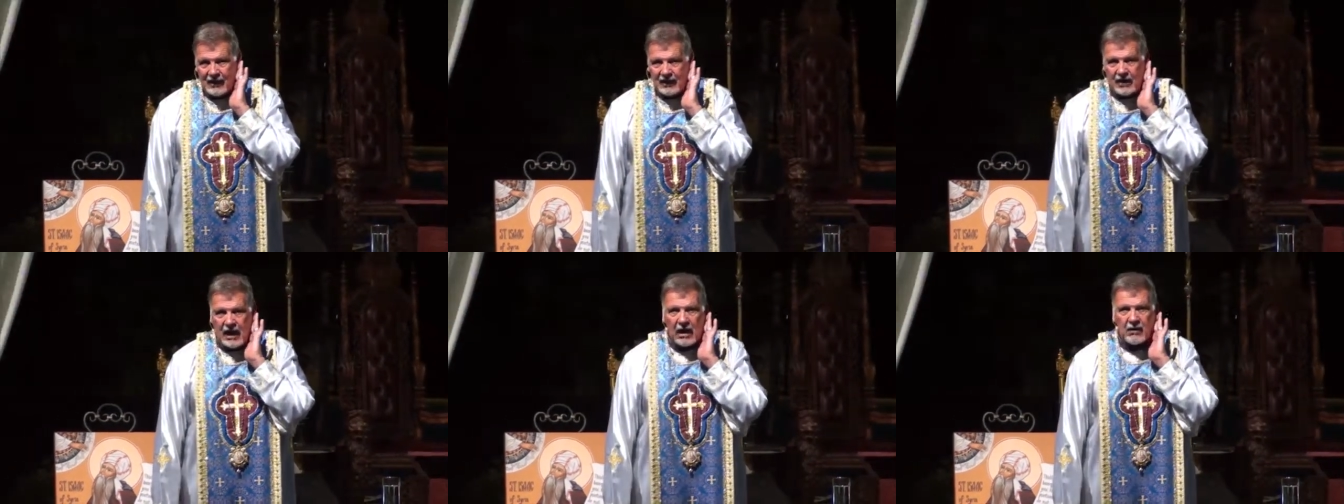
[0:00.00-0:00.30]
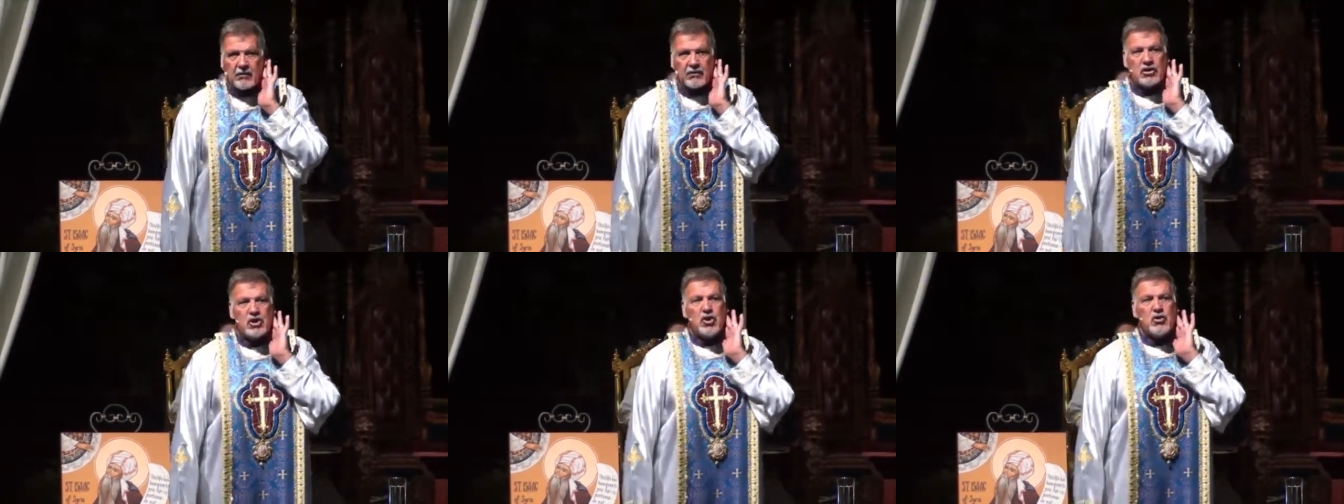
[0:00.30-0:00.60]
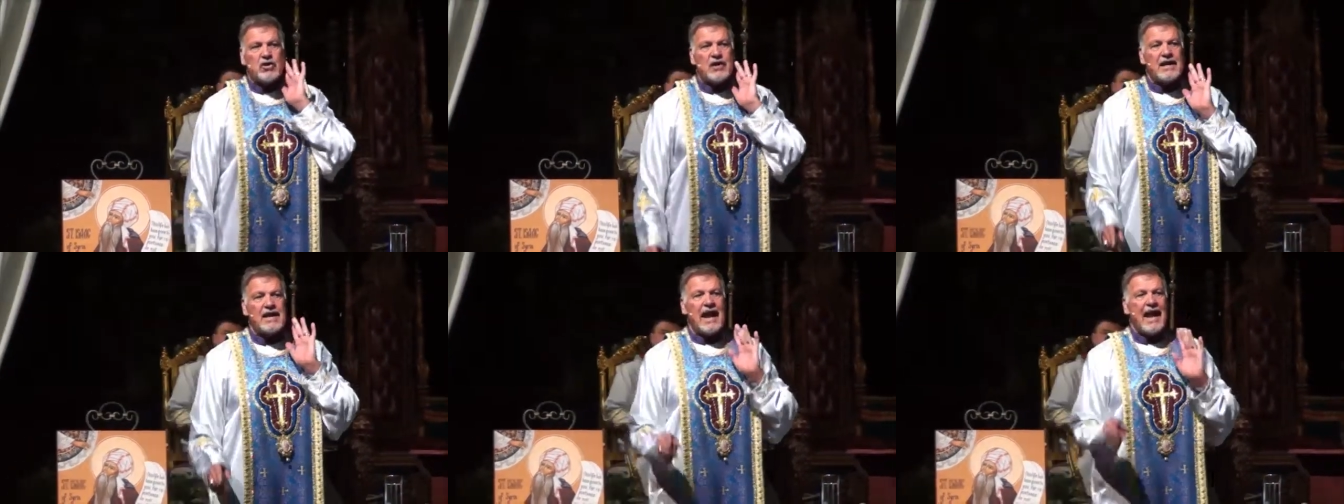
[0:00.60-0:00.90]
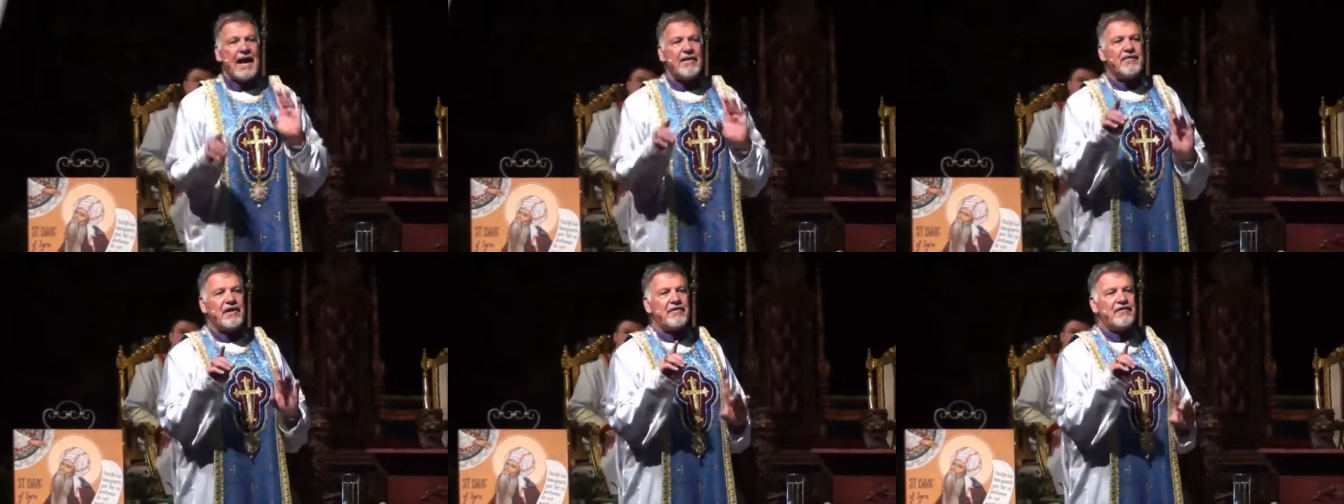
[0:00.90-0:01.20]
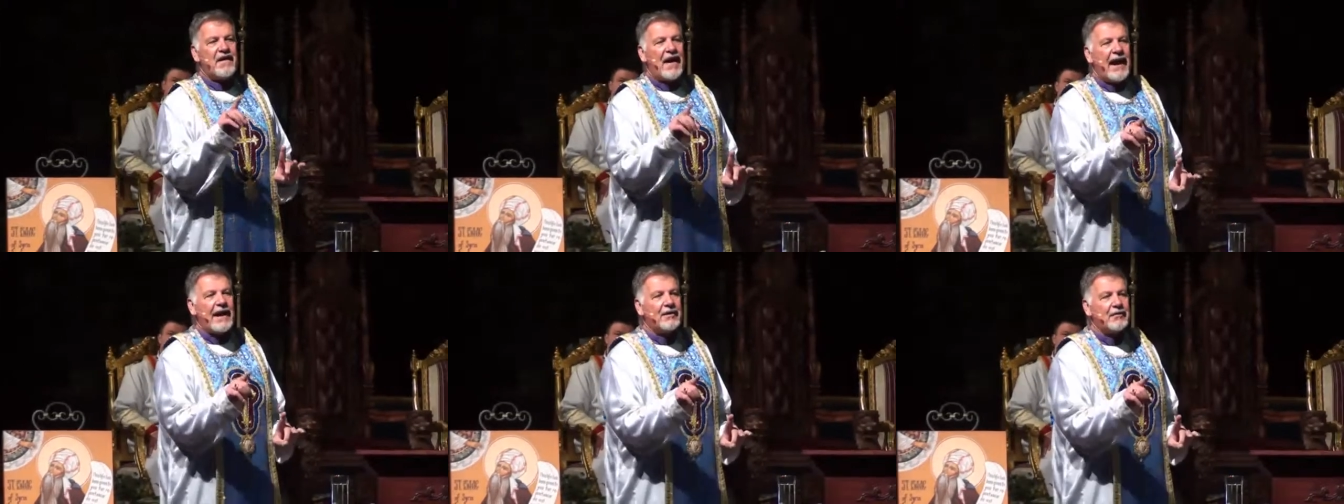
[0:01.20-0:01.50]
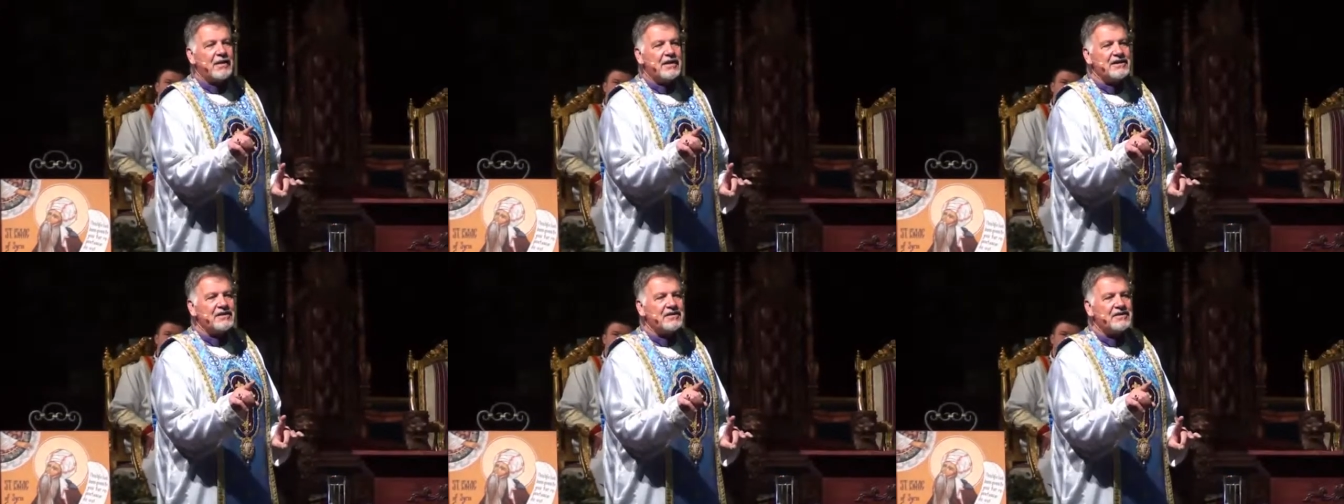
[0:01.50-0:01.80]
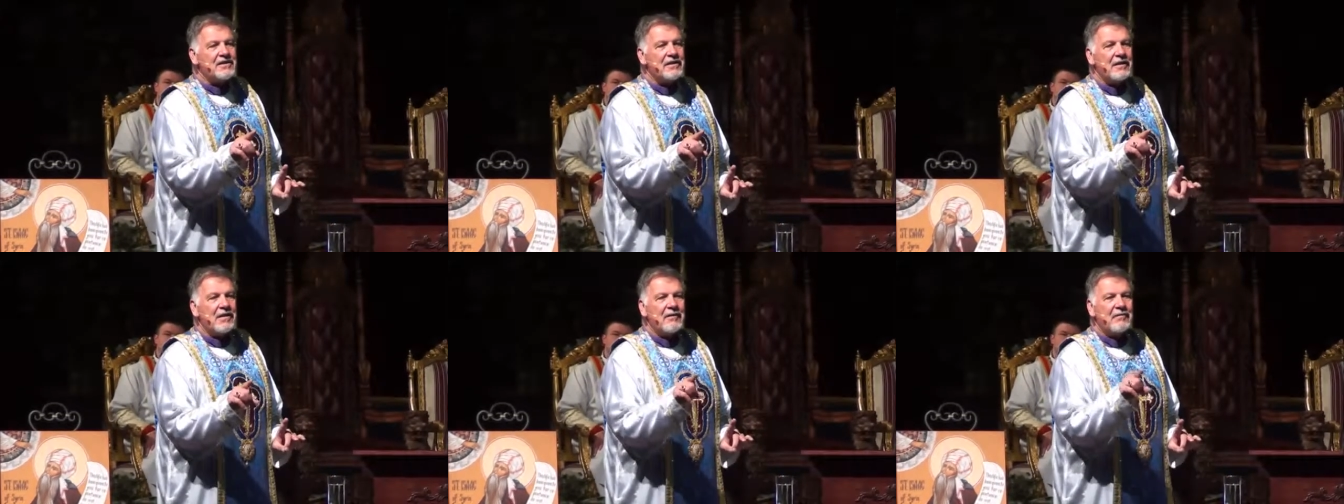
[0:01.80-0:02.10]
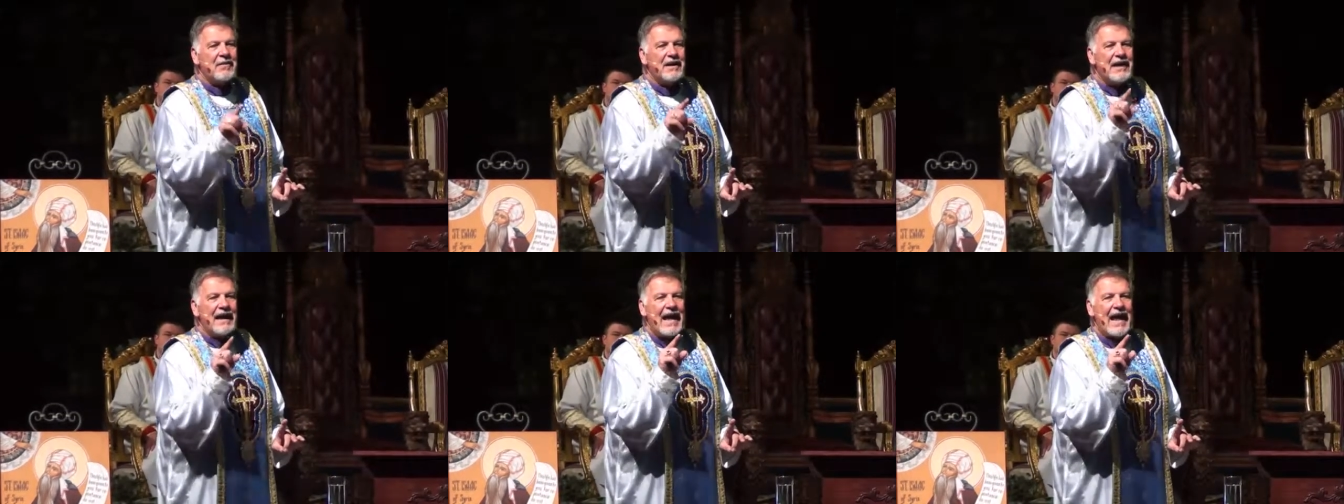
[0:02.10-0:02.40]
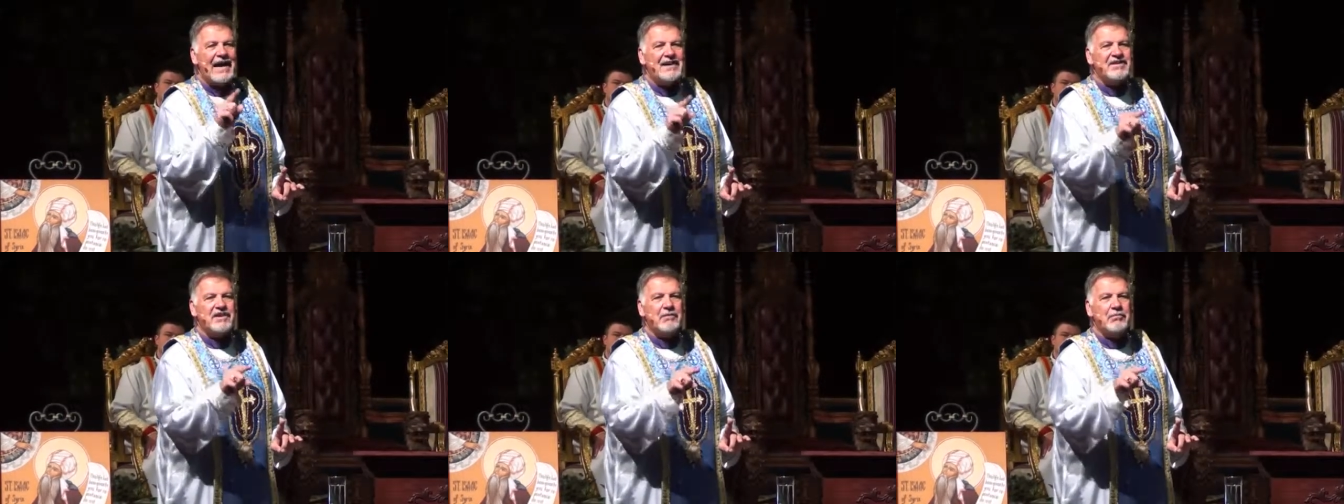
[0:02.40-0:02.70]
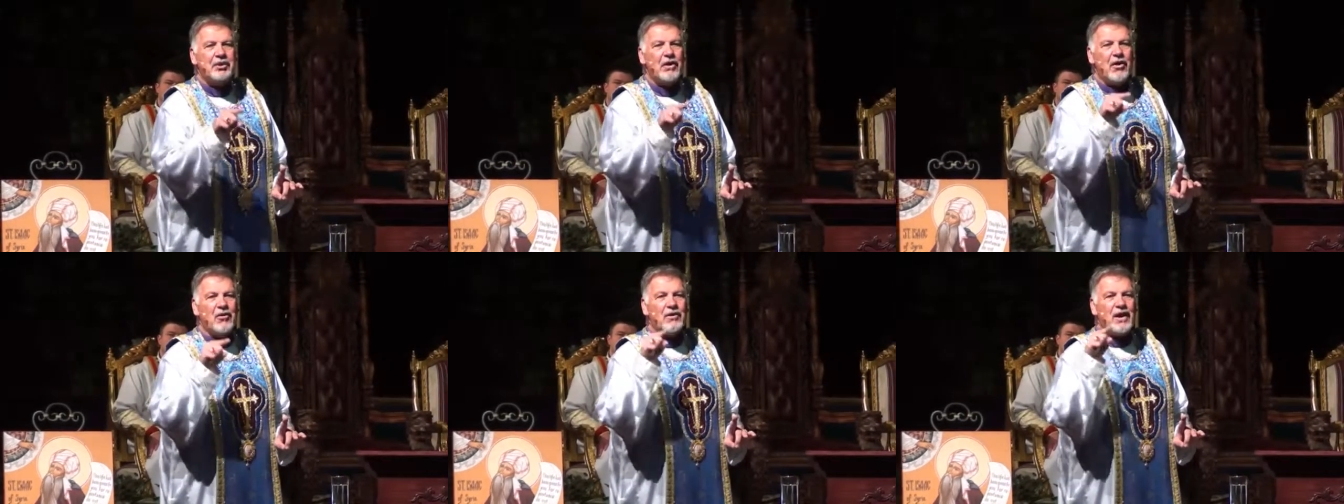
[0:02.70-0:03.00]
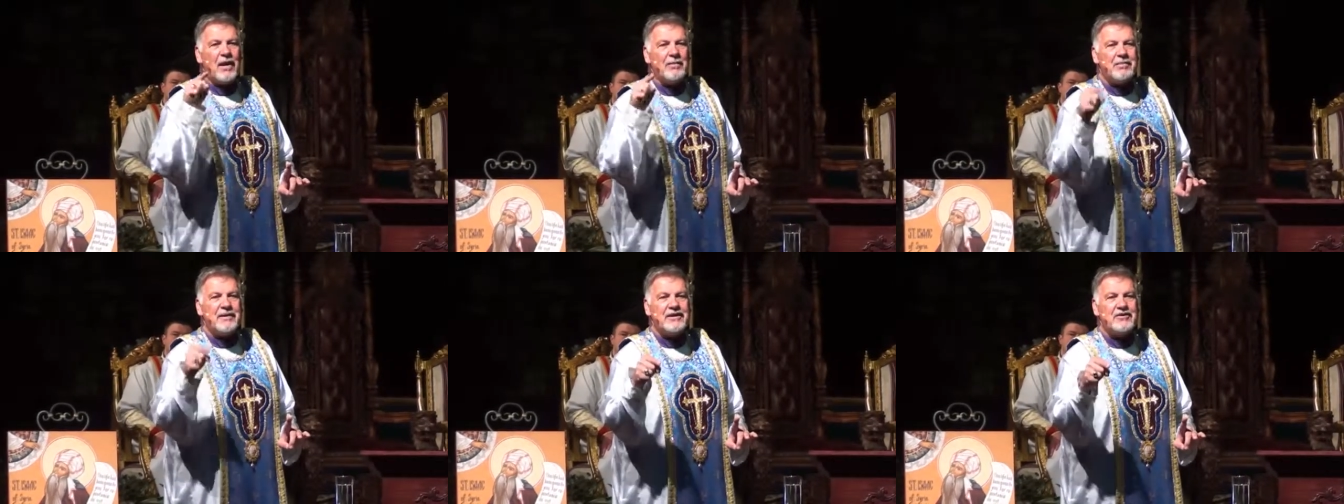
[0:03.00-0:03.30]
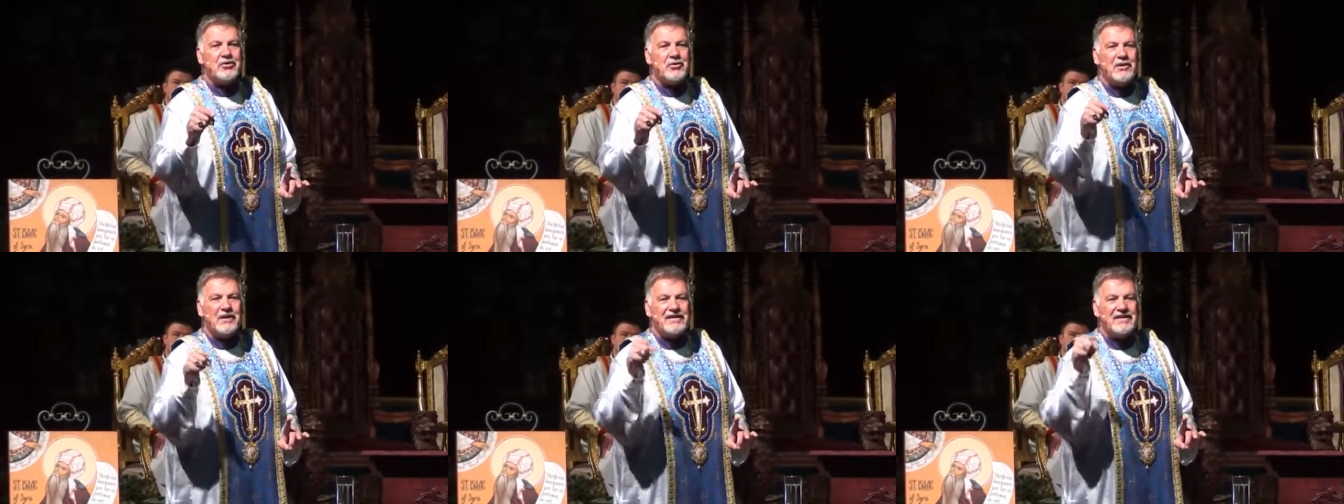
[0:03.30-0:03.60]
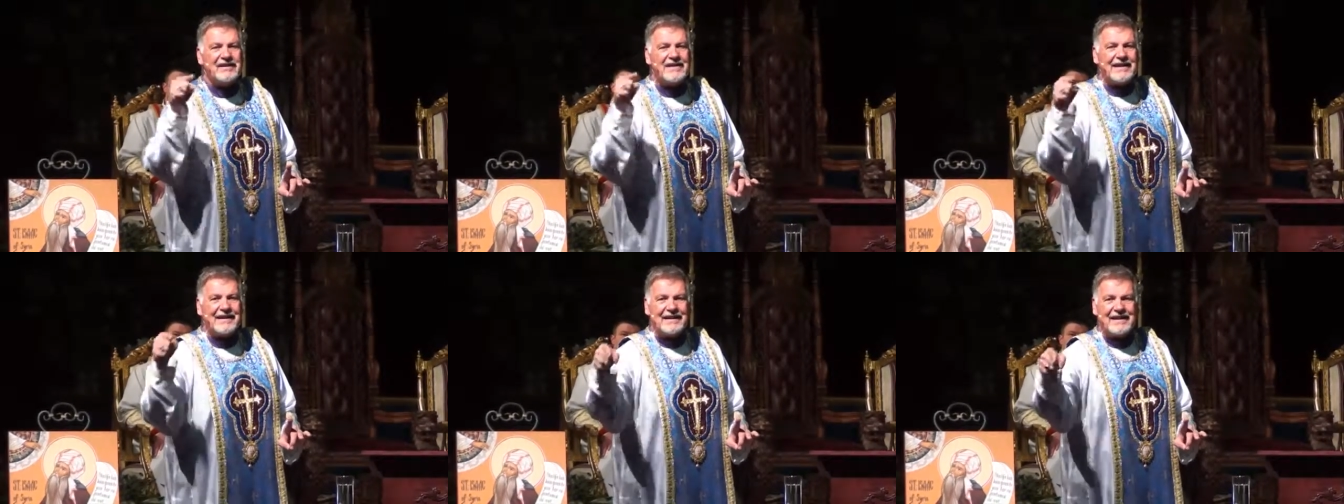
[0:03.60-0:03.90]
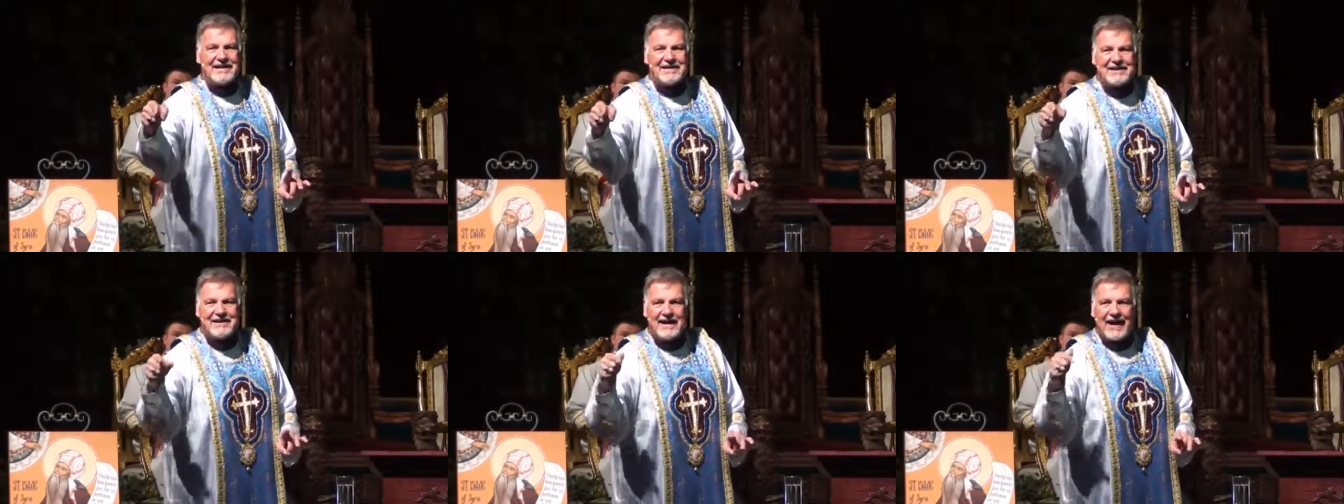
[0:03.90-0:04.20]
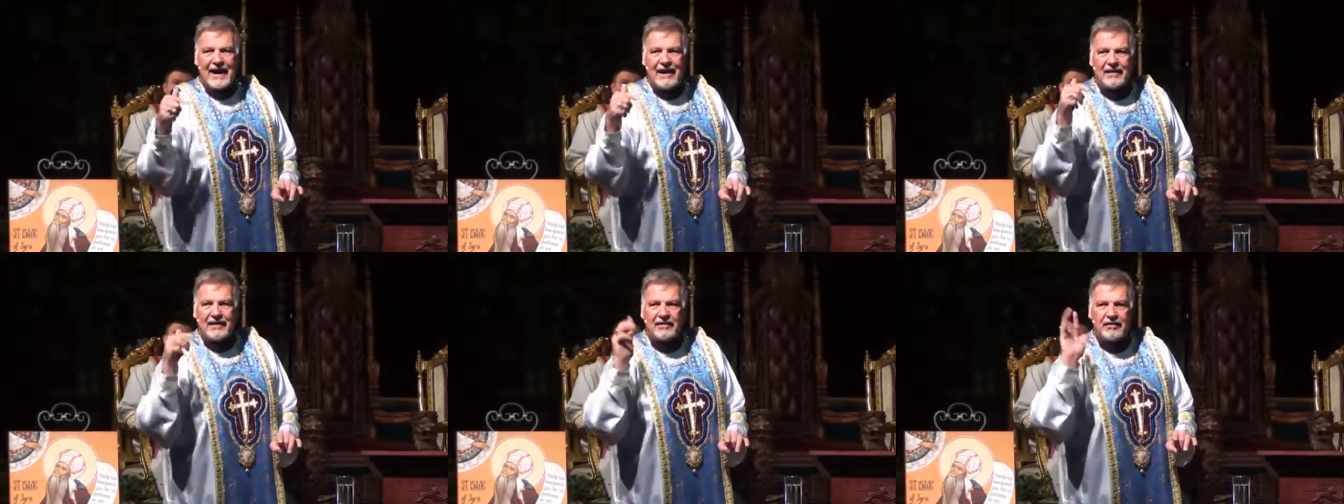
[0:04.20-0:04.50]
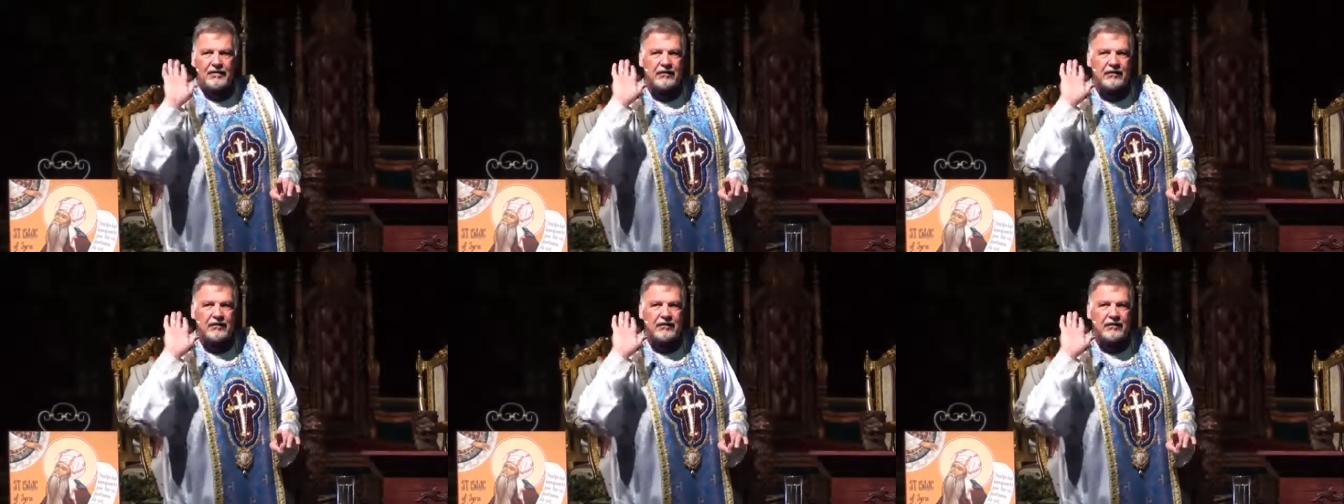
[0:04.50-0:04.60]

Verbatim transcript: Now, you can have a virus but it hasn't blown up into a sickness yet.